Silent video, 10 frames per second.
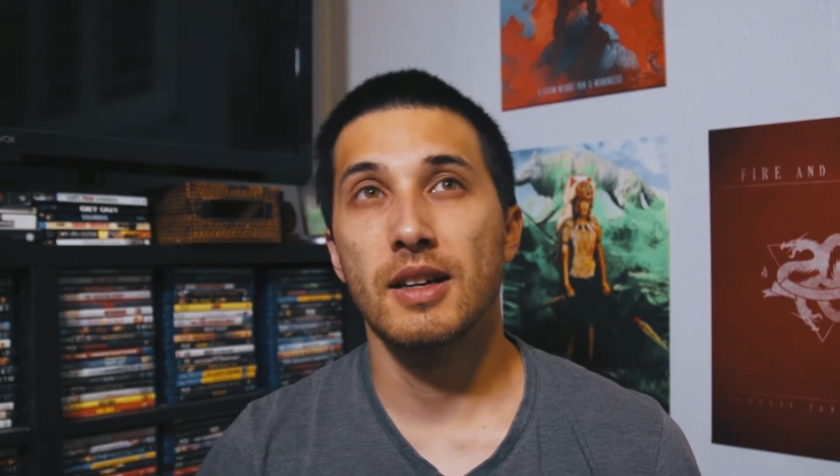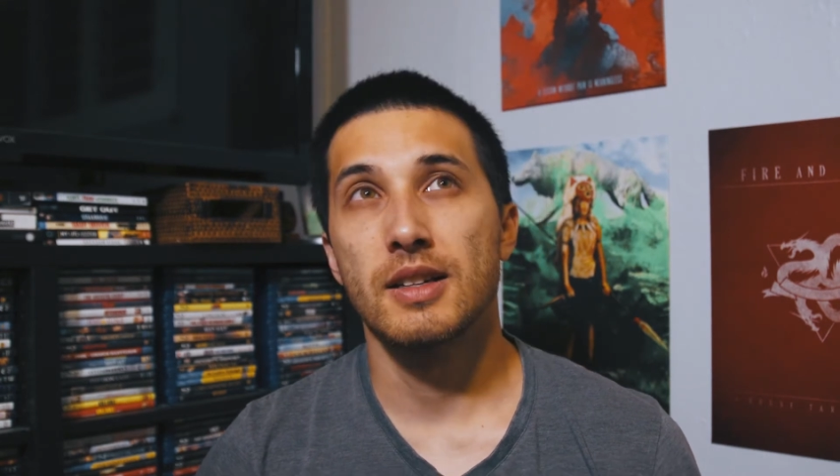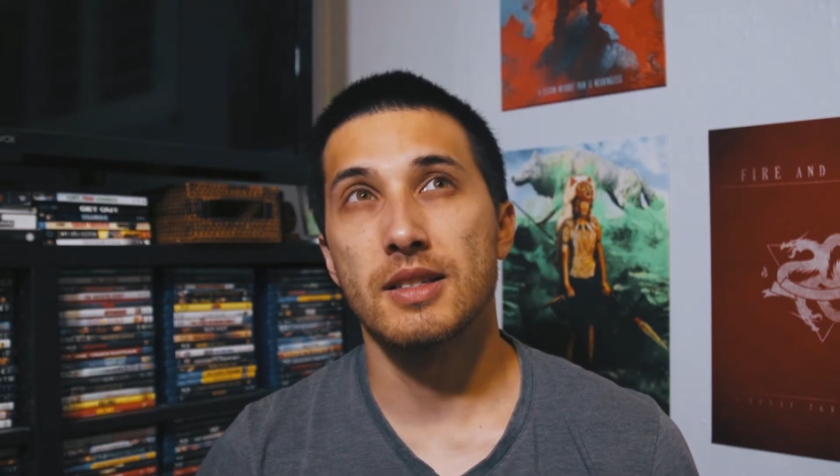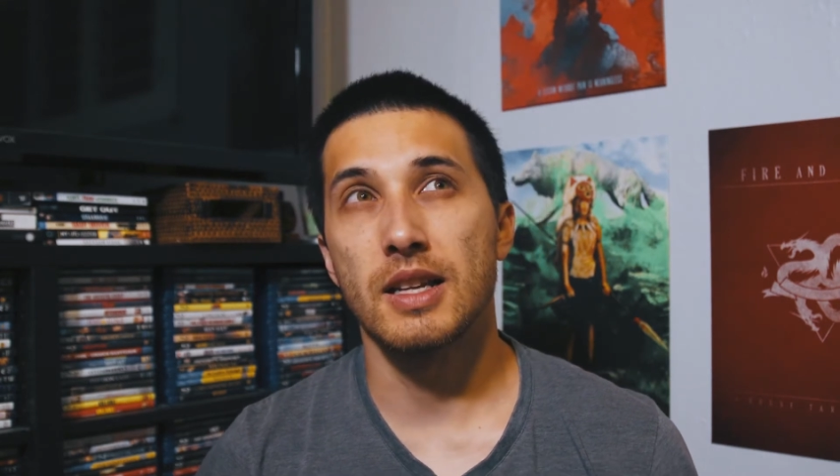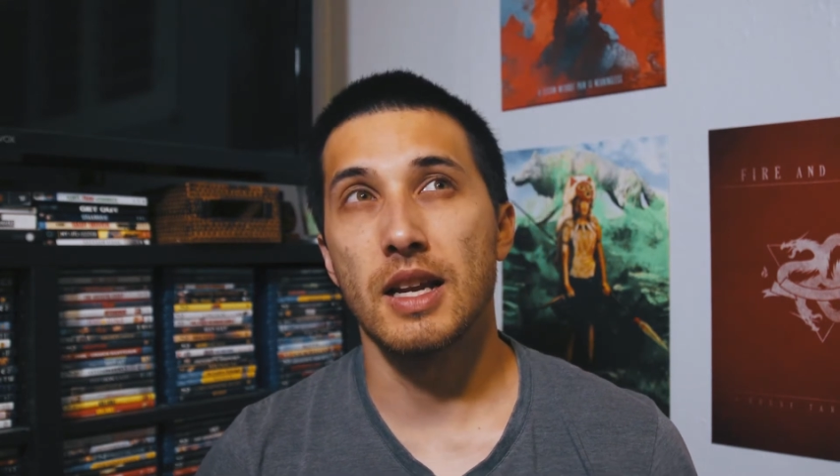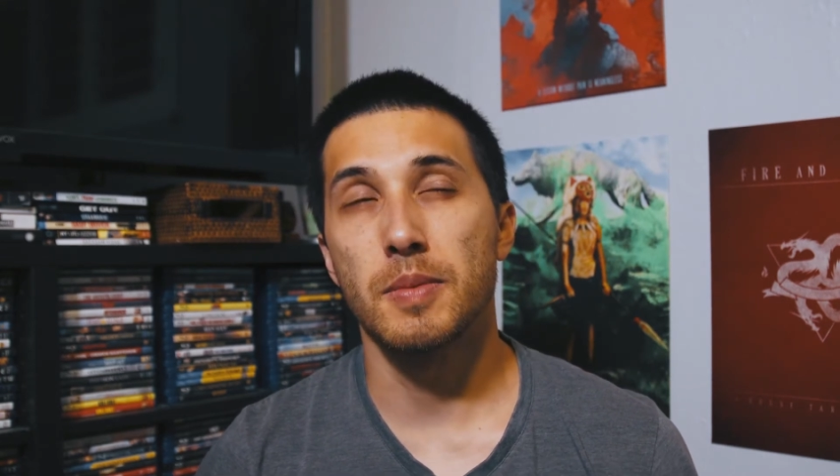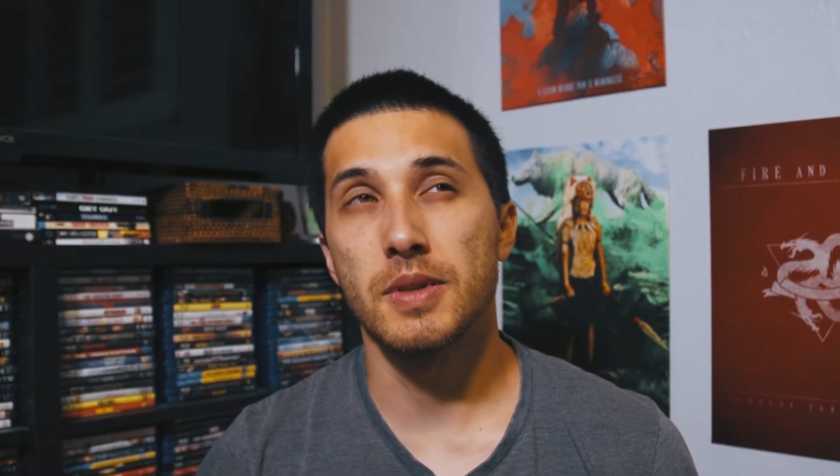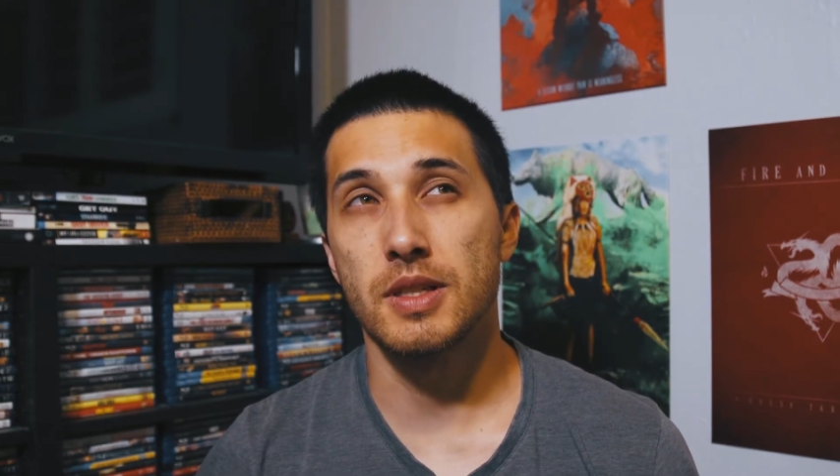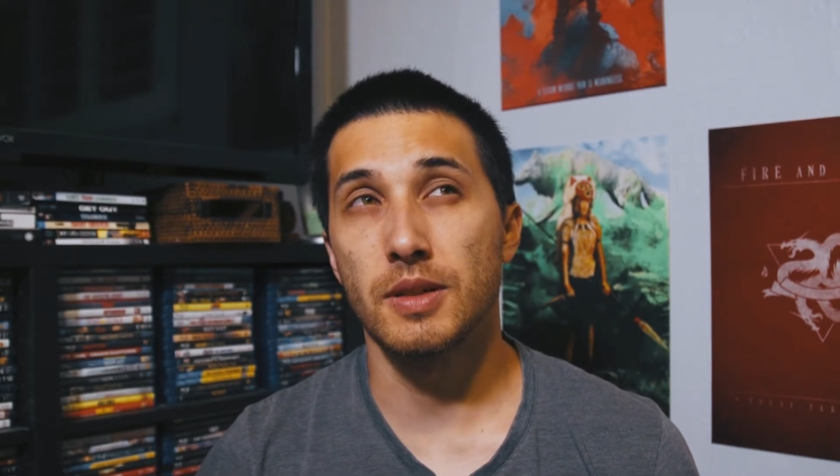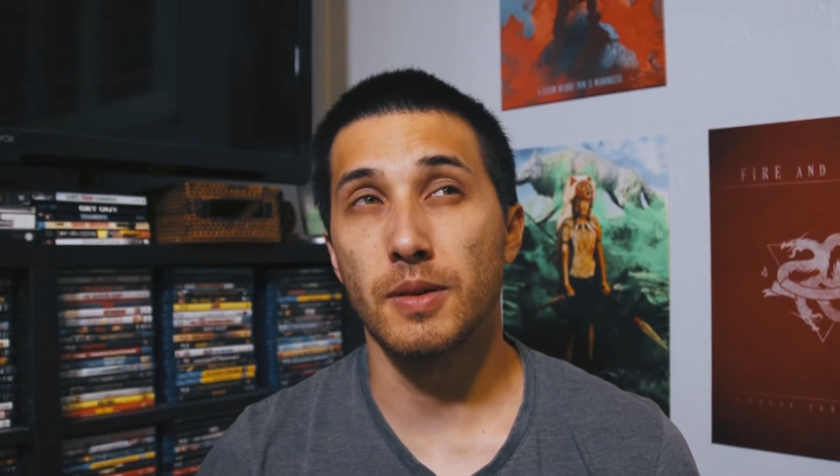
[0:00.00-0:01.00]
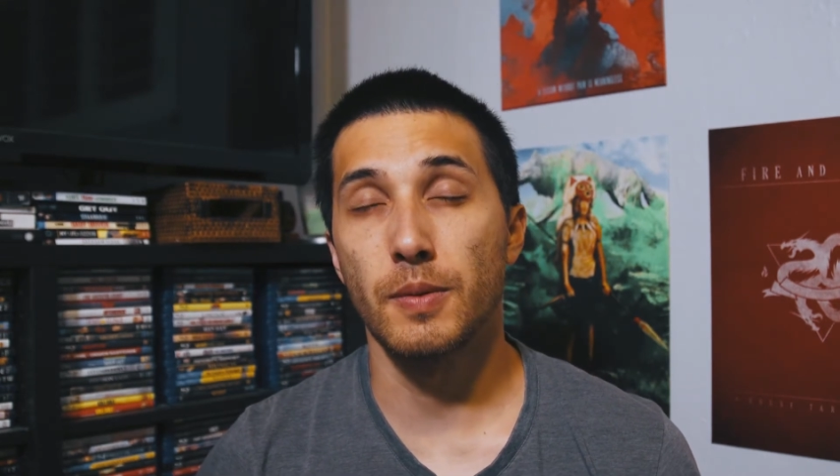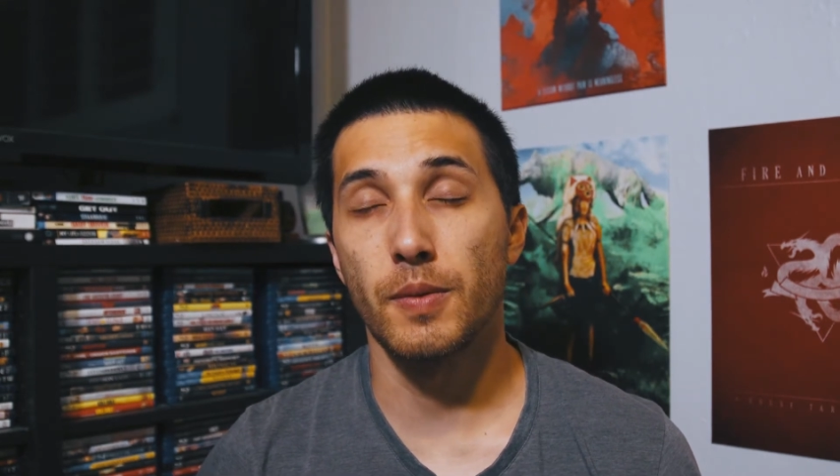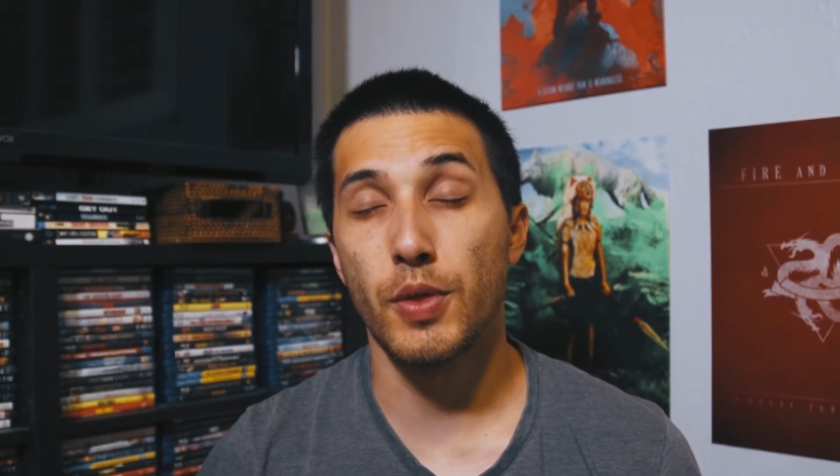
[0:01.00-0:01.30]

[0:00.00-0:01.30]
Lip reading: stayed up until